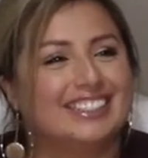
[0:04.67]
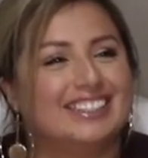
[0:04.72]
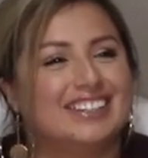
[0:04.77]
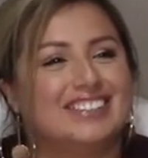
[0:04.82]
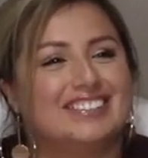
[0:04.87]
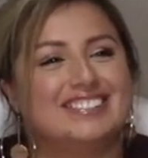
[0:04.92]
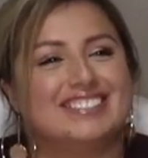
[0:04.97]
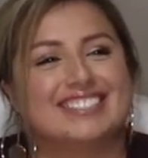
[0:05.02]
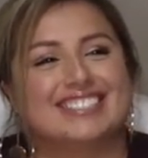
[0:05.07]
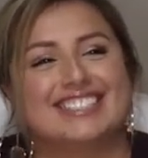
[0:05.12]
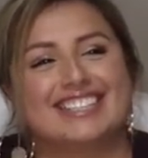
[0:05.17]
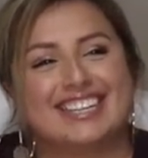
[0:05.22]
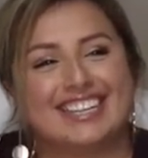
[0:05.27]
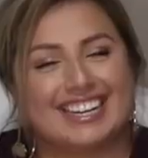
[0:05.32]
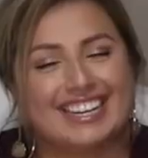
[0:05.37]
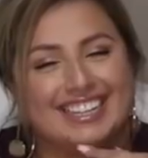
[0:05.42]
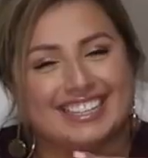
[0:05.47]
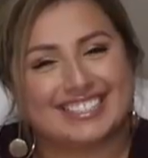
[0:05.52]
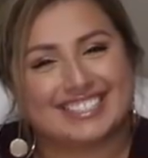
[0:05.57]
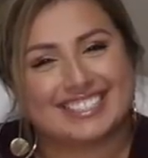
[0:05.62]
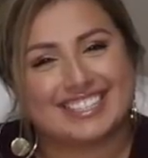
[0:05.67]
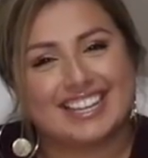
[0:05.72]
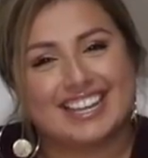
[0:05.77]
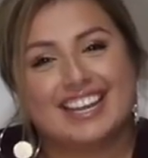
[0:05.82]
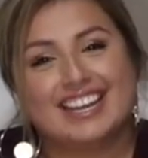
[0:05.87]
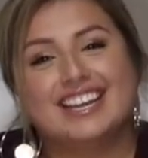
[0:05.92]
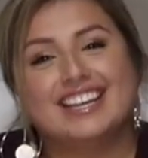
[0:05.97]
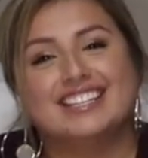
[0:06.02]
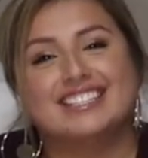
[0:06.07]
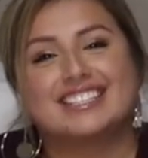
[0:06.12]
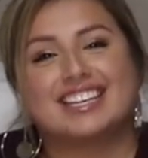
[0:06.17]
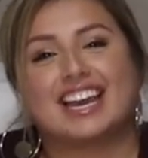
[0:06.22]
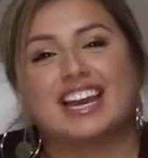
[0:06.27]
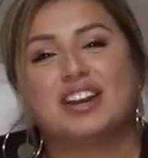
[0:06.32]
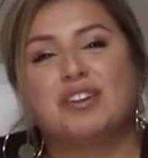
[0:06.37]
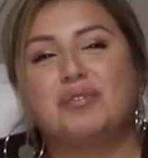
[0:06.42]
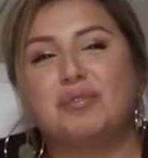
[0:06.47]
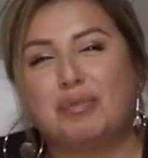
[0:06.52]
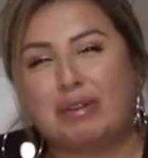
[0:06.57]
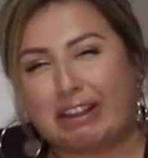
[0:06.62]
No, I'm just kidding. It's
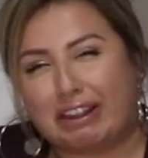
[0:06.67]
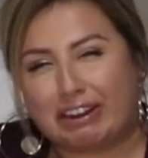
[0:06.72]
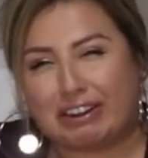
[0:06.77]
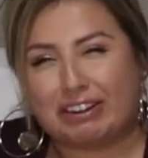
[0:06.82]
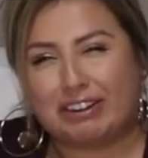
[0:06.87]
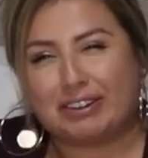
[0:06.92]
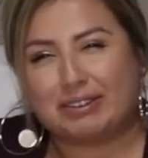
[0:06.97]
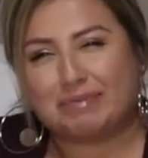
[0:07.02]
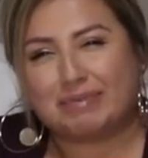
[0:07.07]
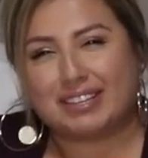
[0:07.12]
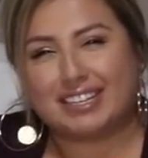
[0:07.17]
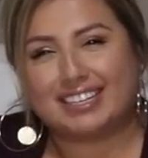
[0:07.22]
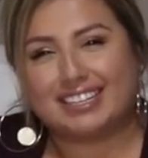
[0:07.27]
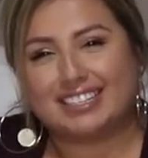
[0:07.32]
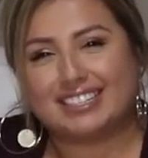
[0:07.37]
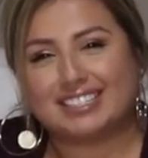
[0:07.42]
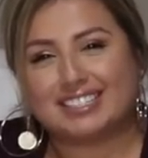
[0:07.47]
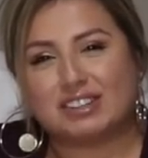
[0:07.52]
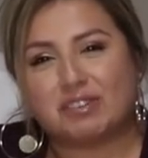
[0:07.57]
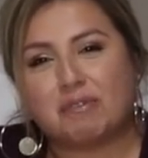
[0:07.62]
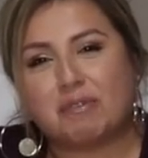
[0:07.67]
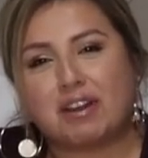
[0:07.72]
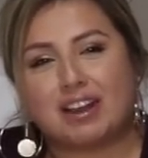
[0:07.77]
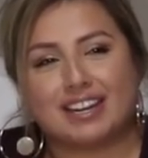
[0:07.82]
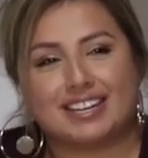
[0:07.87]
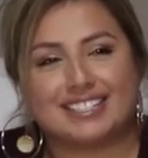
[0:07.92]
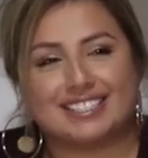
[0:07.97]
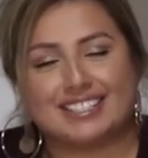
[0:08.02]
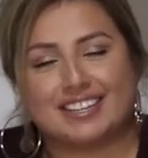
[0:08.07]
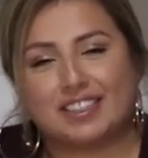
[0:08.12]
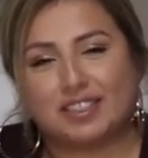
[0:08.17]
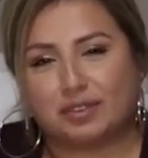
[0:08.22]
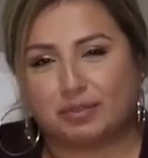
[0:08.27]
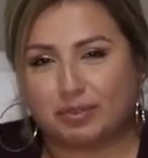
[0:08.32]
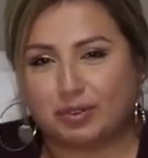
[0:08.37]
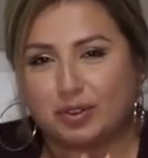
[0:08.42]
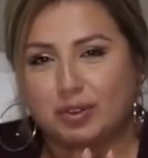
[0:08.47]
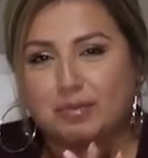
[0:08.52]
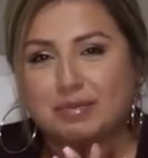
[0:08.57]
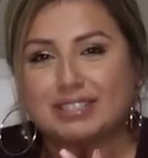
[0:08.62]
kind of weird because Juan is in the
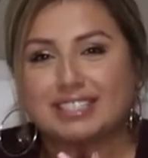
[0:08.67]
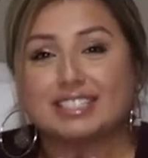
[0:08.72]
room.